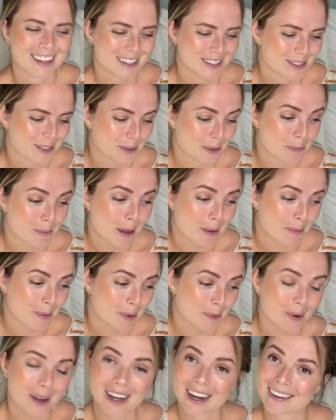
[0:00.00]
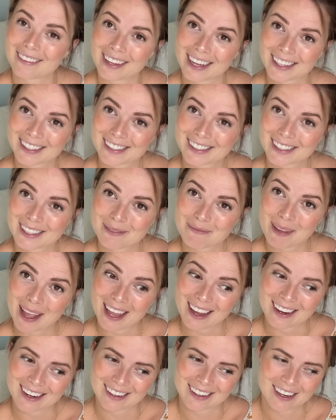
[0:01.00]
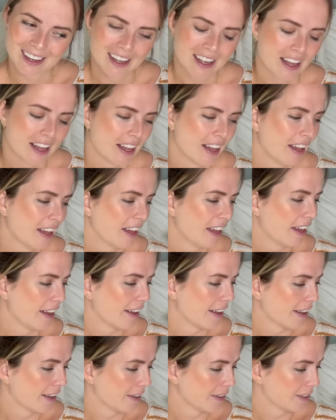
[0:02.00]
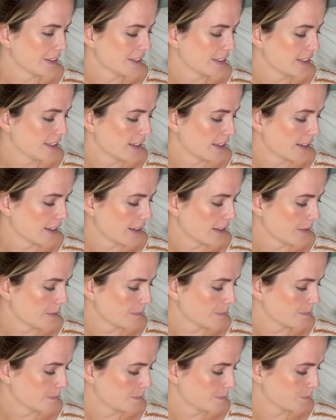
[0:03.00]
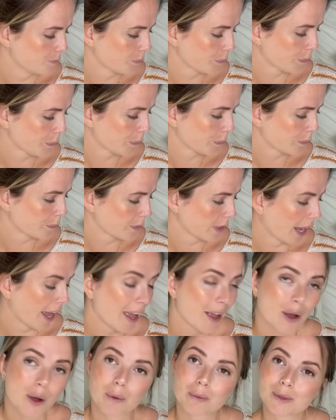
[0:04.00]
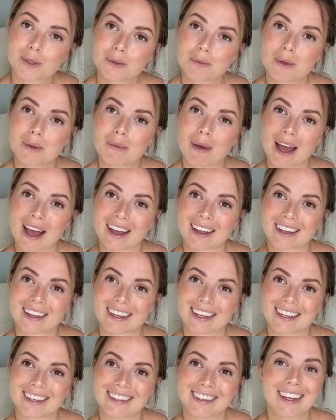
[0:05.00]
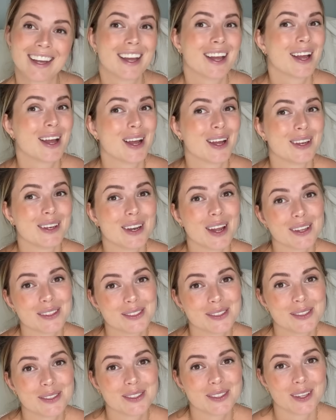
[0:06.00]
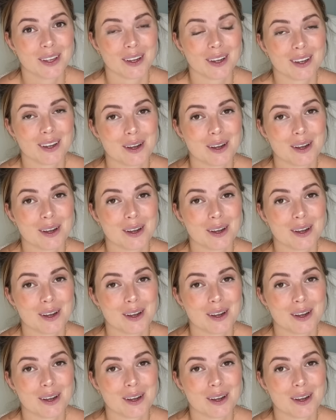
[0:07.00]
to remember what I've actually made. And I hope to be back in not too long,